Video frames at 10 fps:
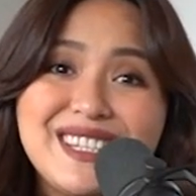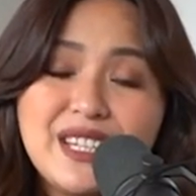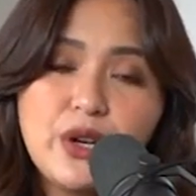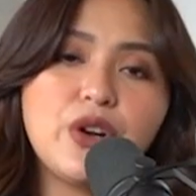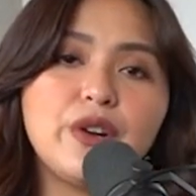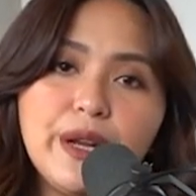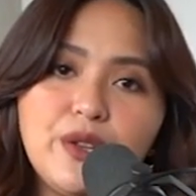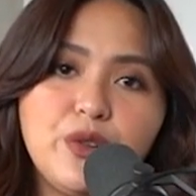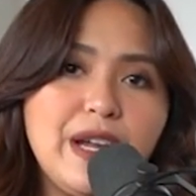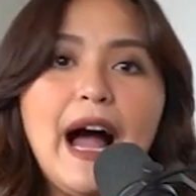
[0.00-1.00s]
is the
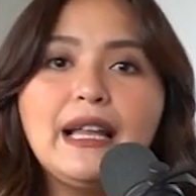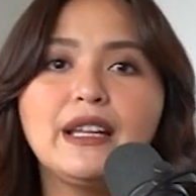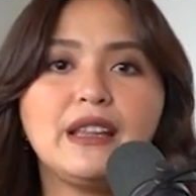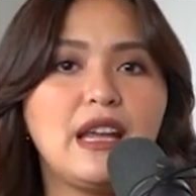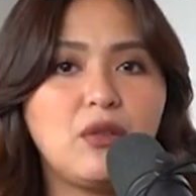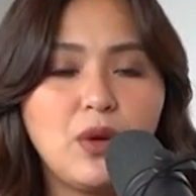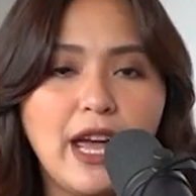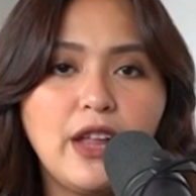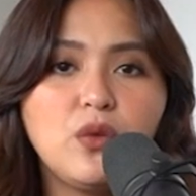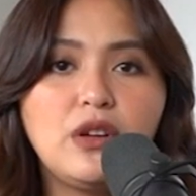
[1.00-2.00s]
current reality and we
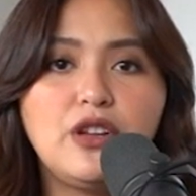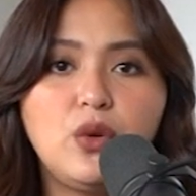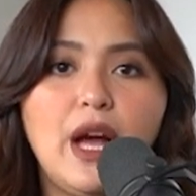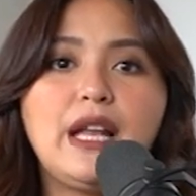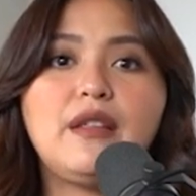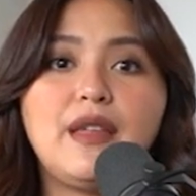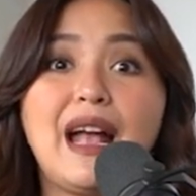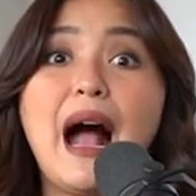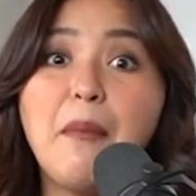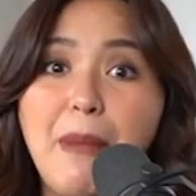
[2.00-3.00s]
can't really do
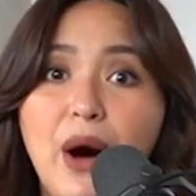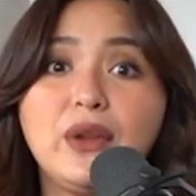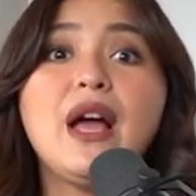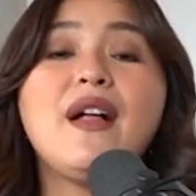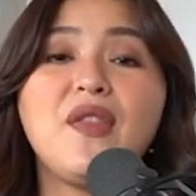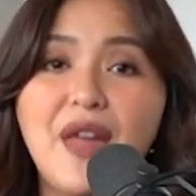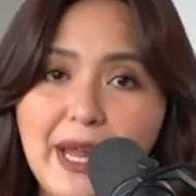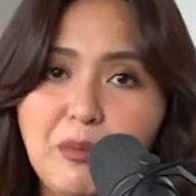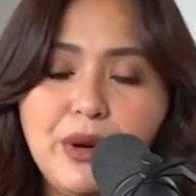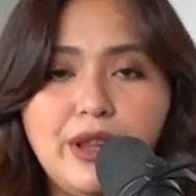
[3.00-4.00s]
anything about
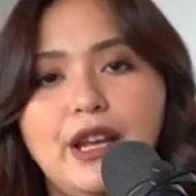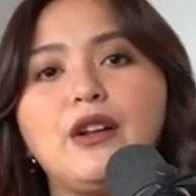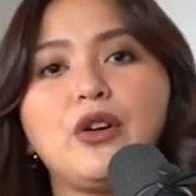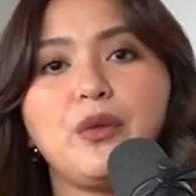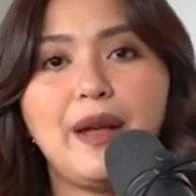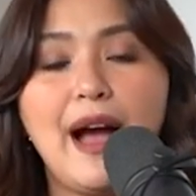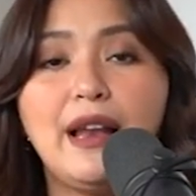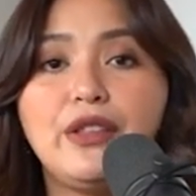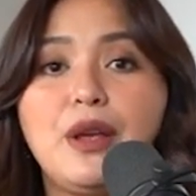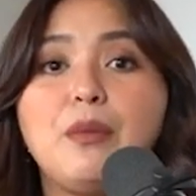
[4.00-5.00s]
that particular
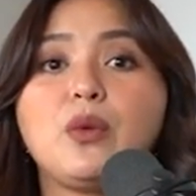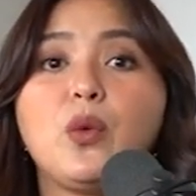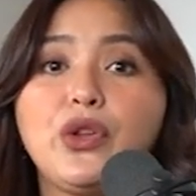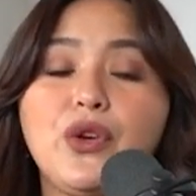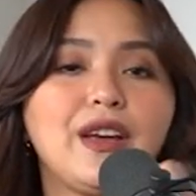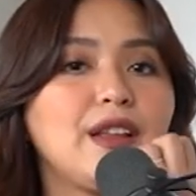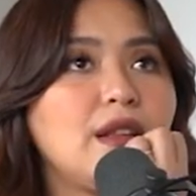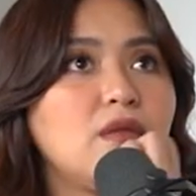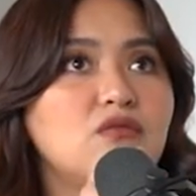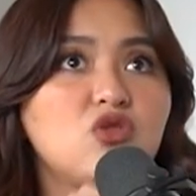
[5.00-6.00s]
reality. But what you
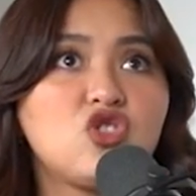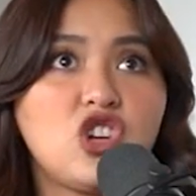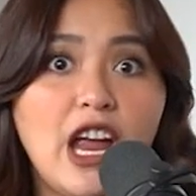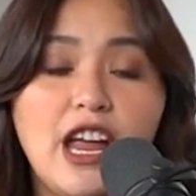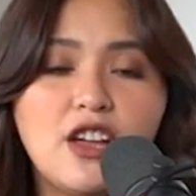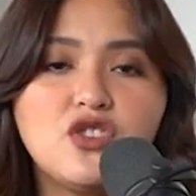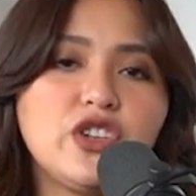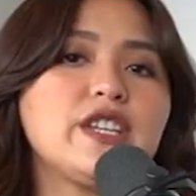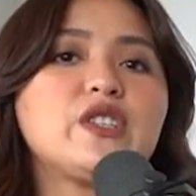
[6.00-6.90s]
can change